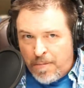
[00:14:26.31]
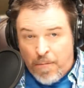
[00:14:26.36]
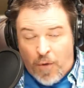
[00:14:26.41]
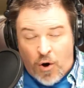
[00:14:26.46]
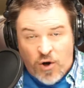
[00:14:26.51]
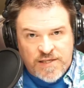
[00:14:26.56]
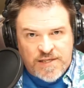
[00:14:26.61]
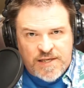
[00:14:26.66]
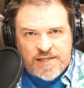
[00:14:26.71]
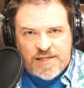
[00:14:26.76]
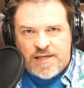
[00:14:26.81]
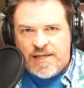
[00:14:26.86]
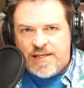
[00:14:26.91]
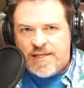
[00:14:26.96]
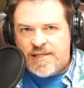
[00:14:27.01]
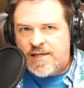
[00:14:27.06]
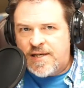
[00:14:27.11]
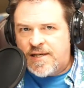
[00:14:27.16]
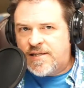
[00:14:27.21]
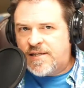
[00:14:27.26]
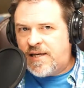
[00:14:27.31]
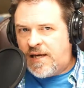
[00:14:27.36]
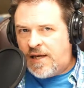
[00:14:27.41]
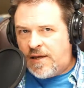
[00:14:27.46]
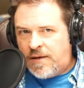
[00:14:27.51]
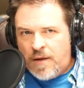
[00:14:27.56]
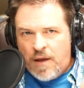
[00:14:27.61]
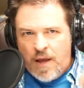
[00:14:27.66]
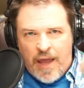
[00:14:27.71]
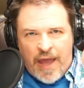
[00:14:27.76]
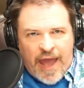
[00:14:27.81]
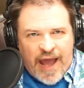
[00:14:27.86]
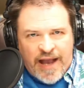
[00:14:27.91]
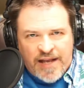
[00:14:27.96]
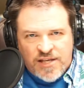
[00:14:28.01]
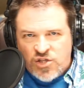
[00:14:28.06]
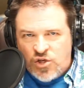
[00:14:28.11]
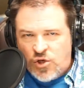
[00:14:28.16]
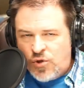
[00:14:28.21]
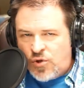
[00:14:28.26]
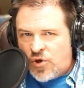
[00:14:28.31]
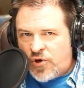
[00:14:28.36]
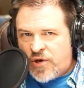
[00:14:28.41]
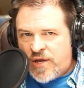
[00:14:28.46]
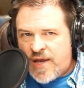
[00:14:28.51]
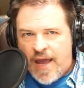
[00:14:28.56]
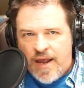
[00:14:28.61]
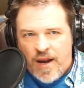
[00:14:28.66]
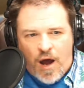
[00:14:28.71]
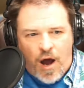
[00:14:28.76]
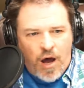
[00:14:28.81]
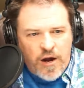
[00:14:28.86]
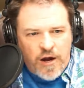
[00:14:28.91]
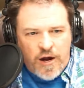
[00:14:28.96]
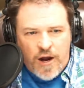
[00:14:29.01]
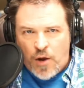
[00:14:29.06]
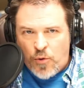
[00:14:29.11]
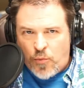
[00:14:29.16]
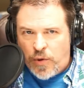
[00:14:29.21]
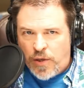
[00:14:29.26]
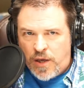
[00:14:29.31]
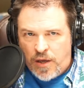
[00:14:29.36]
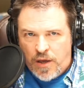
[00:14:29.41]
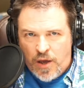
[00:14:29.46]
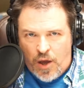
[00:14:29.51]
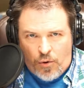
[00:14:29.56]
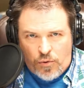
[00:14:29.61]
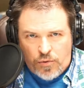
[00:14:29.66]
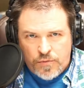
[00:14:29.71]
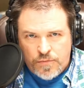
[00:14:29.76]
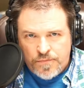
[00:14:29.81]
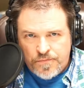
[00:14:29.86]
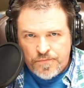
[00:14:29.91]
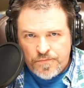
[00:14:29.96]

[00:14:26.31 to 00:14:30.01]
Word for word: Mark 16:16, Acts 2:38, on and on we could go.